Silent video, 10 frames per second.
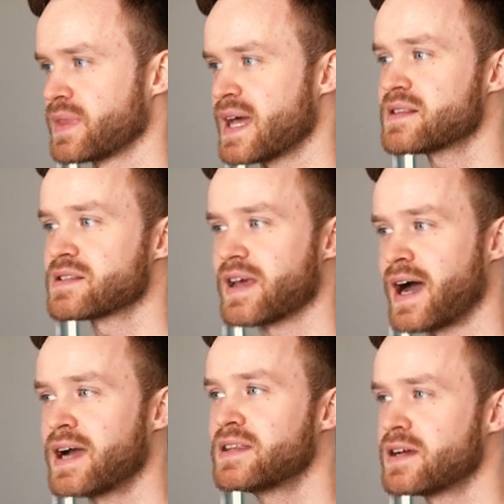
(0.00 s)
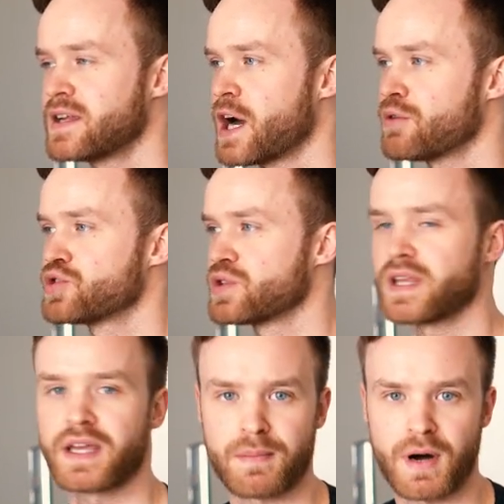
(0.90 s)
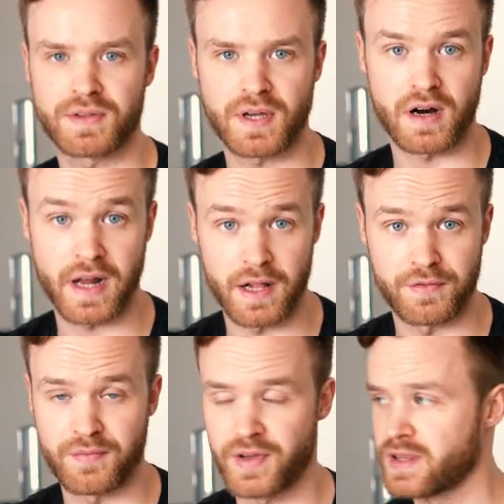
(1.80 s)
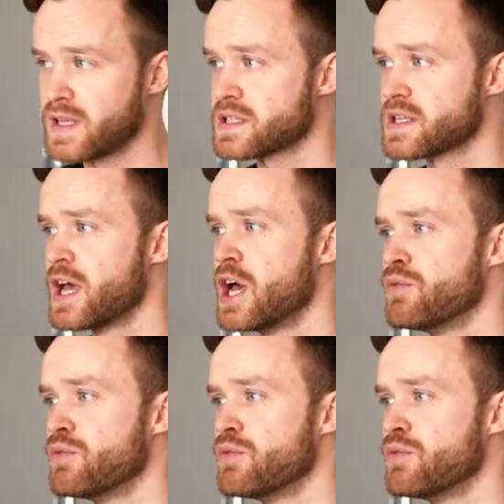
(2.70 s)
that's ideally how we should think about our health and fitness.